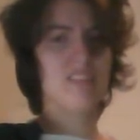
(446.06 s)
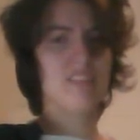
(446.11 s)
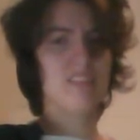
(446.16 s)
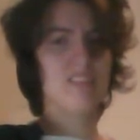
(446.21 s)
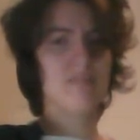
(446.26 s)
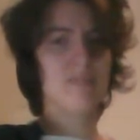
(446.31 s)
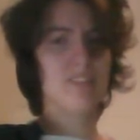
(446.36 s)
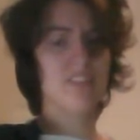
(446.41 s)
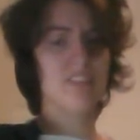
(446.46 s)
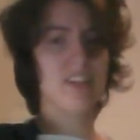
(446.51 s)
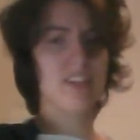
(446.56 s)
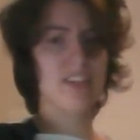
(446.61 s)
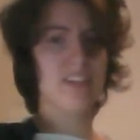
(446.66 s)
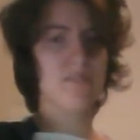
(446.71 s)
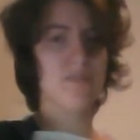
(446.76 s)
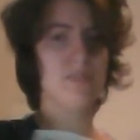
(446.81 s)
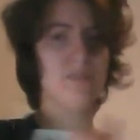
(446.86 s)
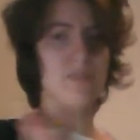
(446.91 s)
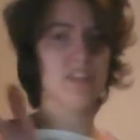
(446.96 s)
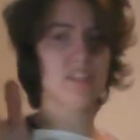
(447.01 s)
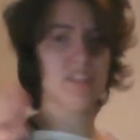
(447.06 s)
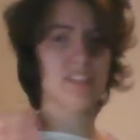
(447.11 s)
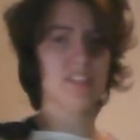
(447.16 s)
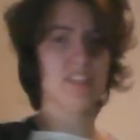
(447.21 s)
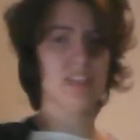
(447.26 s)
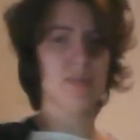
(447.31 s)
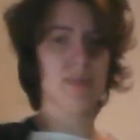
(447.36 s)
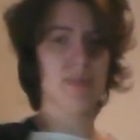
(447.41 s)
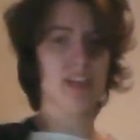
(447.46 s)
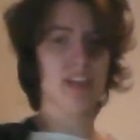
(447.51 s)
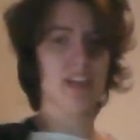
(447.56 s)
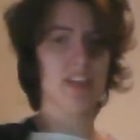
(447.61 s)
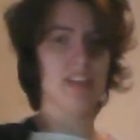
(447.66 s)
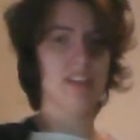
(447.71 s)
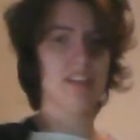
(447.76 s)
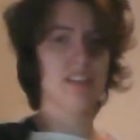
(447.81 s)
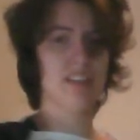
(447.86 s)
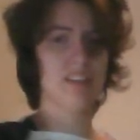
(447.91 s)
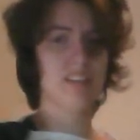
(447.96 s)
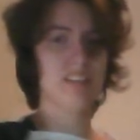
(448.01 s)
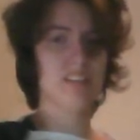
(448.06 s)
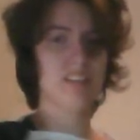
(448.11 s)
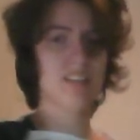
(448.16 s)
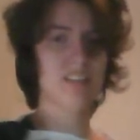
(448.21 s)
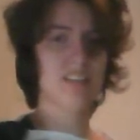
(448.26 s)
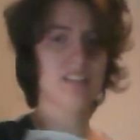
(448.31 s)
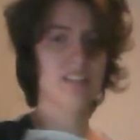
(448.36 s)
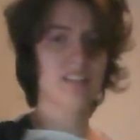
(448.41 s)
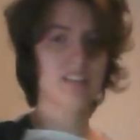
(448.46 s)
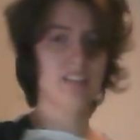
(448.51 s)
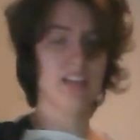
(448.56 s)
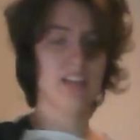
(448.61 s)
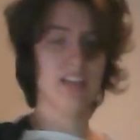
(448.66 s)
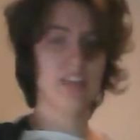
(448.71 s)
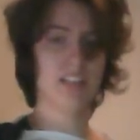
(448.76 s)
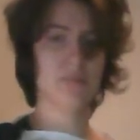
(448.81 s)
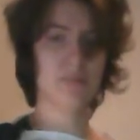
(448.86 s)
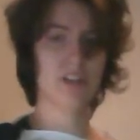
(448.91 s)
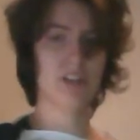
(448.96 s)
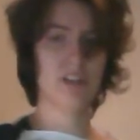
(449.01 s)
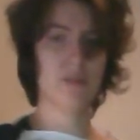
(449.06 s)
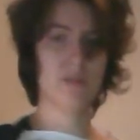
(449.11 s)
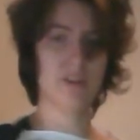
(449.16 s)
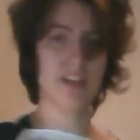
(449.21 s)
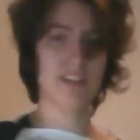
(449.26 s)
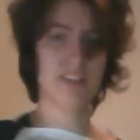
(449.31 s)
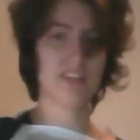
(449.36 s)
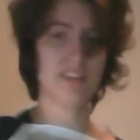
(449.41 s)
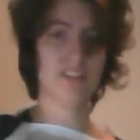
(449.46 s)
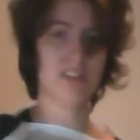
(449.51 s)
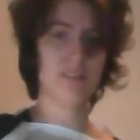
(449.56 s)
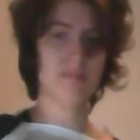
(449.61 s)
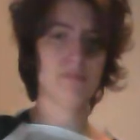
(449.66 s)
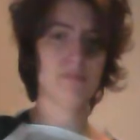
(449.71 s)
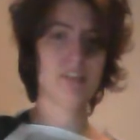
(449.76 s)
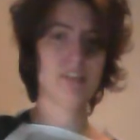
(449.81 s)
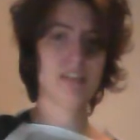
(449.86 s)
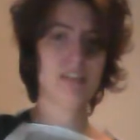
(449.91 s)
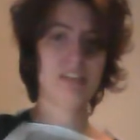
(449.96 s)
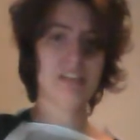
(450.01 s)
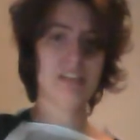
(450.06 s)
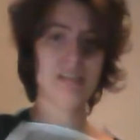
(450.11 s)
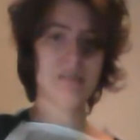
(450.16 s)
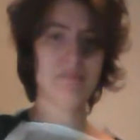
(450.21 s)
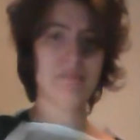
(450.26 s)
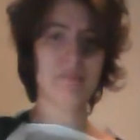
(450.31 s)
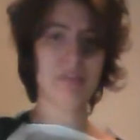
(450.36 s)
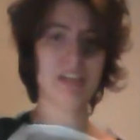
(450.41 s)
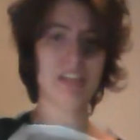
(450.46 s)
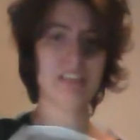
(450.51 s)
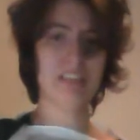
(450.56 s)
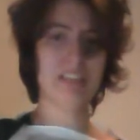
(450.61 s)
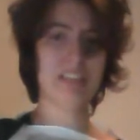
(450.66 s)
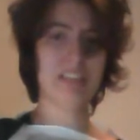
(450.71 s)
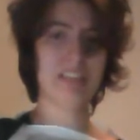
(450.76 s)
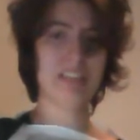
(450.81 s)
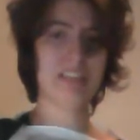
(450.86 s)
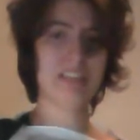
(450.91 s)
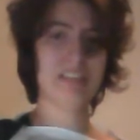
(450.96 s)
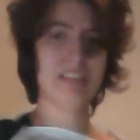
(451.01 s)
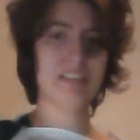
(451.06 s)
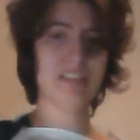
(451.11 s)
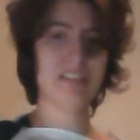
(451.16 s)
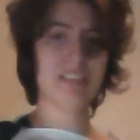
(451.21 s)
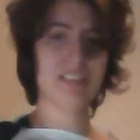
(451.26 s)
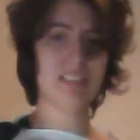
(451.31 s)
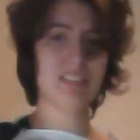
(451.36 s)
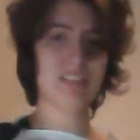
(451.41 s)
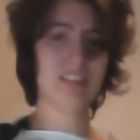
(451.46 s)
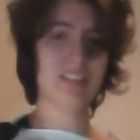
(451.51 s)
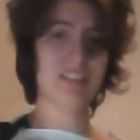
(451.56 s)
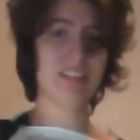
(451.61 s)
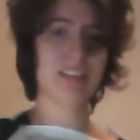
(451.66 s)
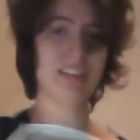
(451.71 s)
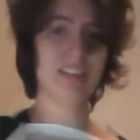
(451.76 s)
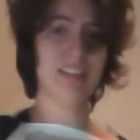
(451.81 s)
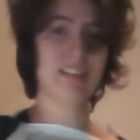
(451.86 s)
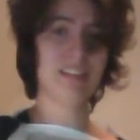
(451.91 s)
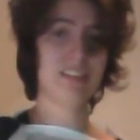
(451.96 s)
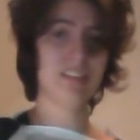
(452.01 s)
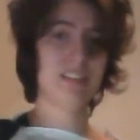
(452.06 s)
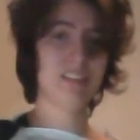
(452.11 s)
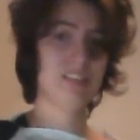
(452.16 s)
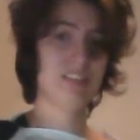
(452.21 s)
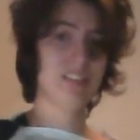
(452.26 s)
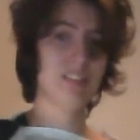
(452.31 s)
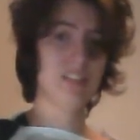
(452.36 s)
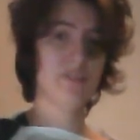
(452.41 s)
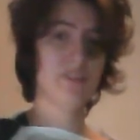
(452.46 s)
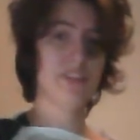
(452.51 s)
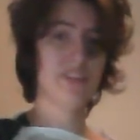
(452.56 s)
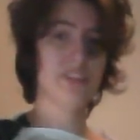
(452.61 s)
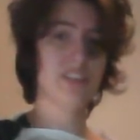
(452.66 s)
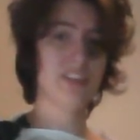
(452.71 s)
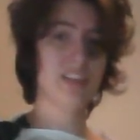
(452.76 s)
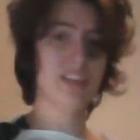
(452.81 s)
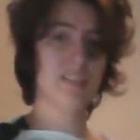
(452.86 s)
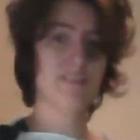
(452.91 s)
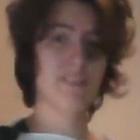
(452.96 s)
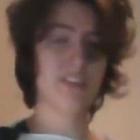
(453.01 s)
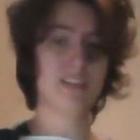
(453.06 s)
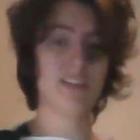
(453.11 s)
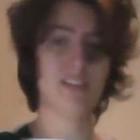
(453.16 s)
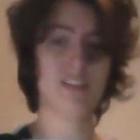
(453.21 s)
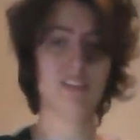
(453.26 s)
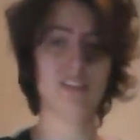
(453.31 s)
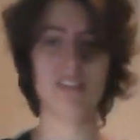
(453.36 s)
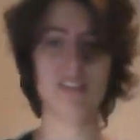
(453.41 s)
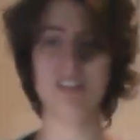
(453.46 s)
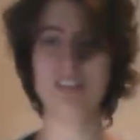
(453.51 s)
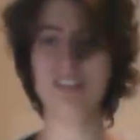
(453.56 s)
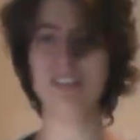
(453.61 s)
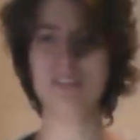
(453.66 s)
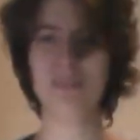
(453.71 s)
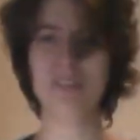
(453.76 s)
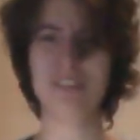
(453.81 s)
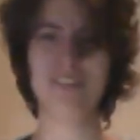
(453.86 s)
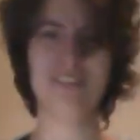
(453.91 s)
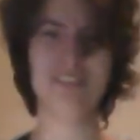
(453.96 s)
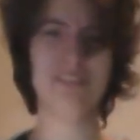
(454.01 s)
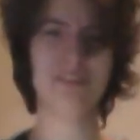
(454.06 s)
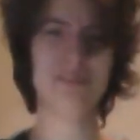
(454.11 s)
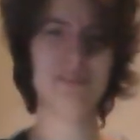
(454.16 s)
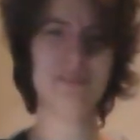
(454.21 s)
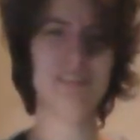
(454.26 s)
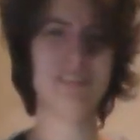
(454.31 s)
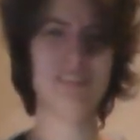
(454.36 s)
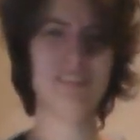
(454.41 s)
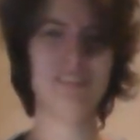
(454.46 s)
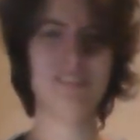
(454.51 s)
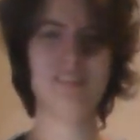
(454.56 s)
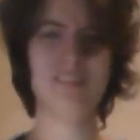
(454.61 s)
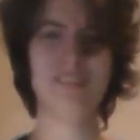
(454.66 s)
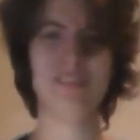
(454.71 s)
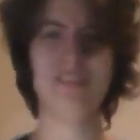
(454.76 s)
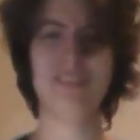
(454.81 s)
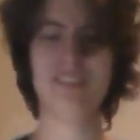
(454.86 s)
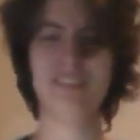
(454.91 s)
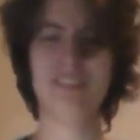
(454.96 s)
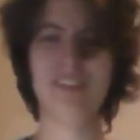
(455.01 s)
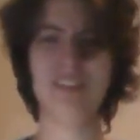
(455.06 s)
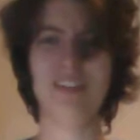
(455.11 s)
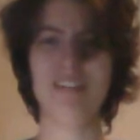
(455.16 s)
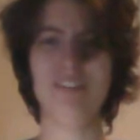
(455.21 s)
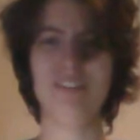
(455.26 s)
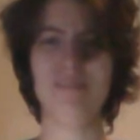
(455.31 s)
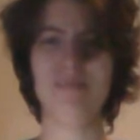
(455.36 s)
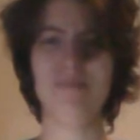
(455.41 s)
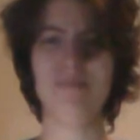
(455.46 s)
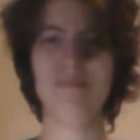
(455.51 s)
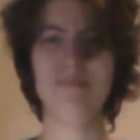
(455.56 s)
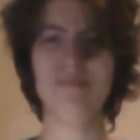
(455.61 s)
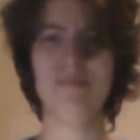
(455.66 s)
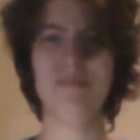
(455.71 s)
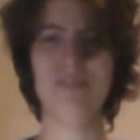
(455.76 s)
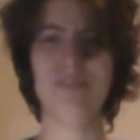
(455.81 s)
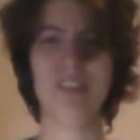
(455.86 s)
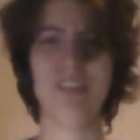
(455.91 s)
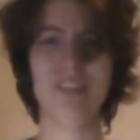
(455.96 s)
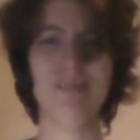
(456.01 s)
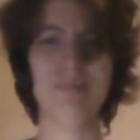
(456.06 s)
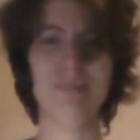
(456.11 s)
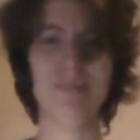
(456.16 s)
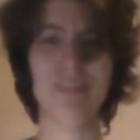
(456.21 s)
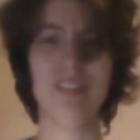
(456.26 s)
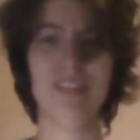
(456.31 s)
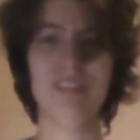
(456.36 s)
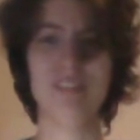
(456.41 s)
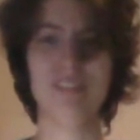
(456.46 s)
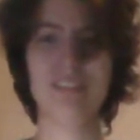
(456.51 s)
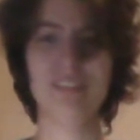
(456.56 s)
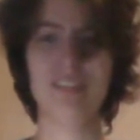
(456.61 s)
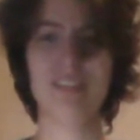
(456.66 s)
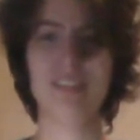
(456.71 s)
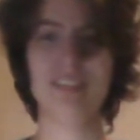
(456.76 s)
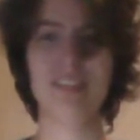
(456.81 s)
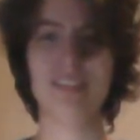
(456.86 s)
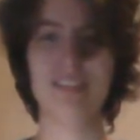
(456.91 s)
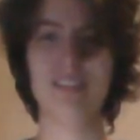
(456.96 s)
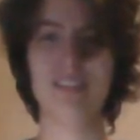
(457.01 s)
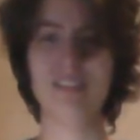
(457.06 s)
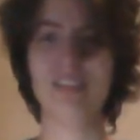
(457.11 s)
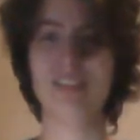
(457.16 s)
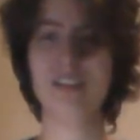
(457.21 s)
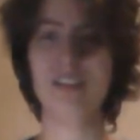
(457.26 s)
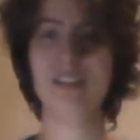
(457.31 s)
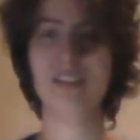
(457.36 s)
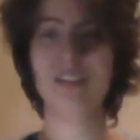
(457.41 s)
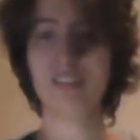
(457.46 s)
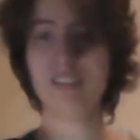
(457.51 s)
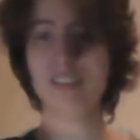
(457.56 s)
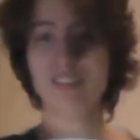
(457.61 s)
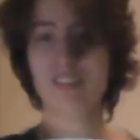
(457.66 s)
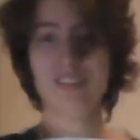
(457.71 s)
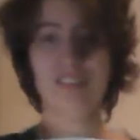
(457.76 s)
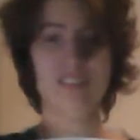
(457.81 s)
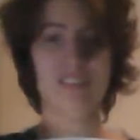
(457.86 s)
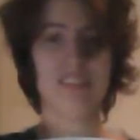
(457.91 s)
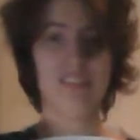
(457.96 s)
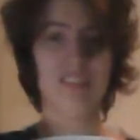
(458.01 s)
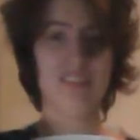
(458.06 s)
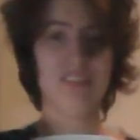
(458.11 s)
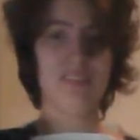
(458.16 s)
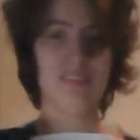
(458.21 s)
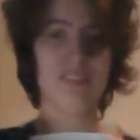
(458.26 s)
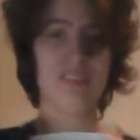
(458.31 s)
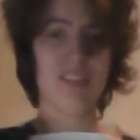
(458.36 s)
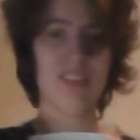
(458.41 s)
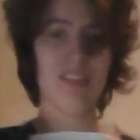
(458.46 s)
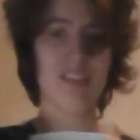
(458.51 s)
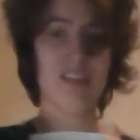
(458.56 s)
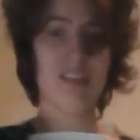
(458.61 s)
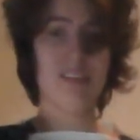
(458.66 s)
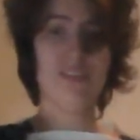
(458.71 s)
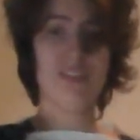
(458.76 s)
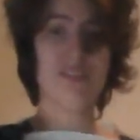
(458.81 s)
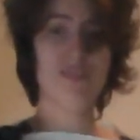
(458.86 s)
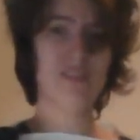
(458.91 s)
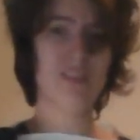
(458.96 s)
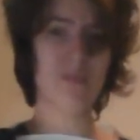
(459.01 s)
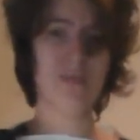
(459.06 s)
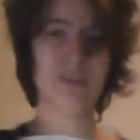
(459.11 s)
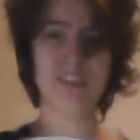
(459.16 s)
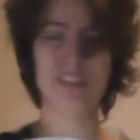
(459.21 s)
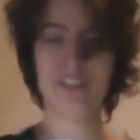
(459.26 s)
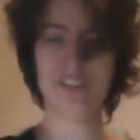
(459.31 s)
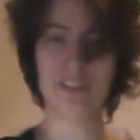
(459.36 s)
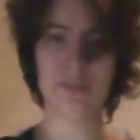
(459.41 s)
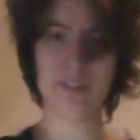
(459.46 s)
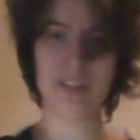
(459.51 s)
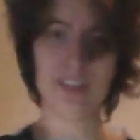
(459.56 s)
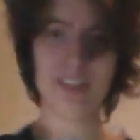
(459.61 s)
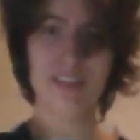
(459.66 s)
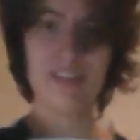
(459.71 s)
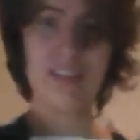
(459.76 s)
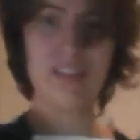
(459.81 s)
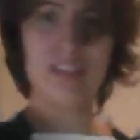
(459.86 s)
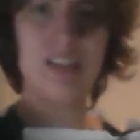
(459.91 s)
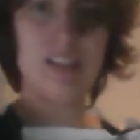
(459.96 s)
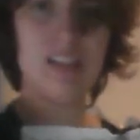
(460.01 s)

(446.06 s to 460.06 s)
if you want to skip ahead to like the part where I start belting it, go ahead. If you just like figure, I know what to do. Just tying a fucking belt. It's not that hard. Just like click off. You know what to do, kids.